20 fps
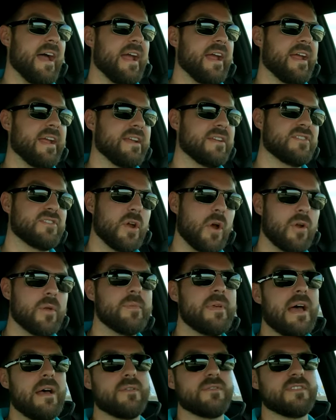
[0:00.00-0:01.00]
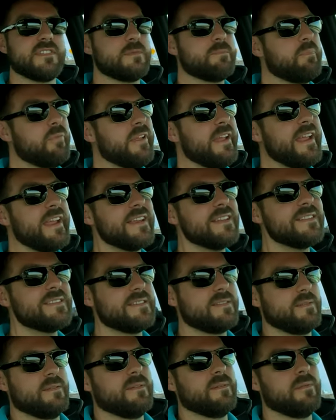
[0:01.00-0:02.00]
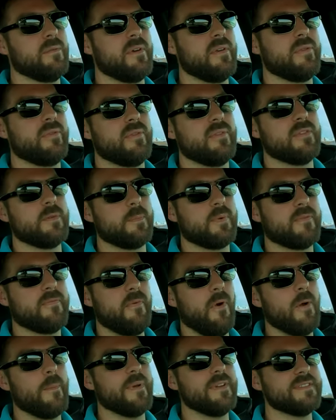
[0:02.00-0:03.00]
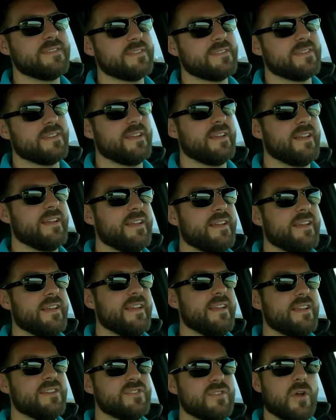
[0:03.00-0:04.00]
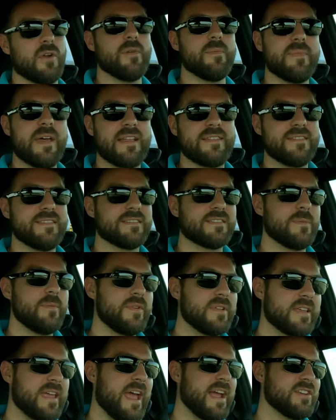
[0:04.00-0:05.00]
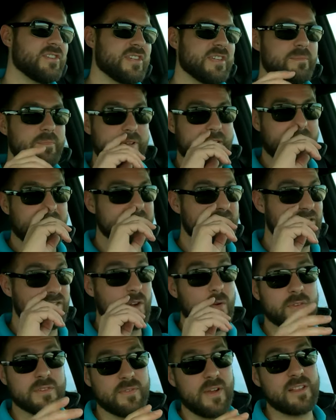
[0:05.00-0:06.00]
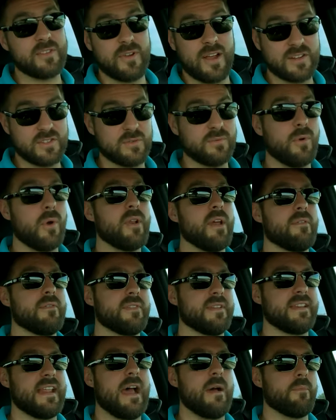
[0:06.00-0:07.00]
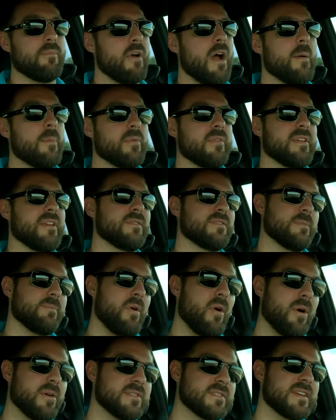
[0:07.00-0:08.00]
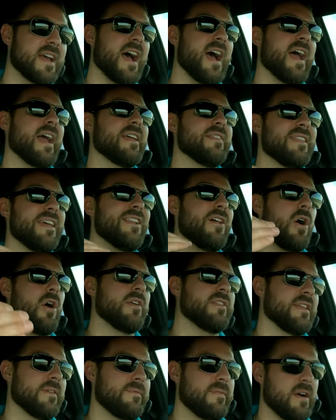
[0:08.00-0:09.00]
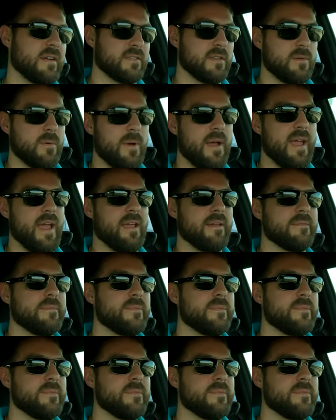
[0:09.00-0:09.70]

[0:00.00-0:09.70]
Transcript: I showed him that I was displeased with the performance, showed him that this communication, because the service advisor actually wrote everything down properly as a parts guy and then on the fucked away.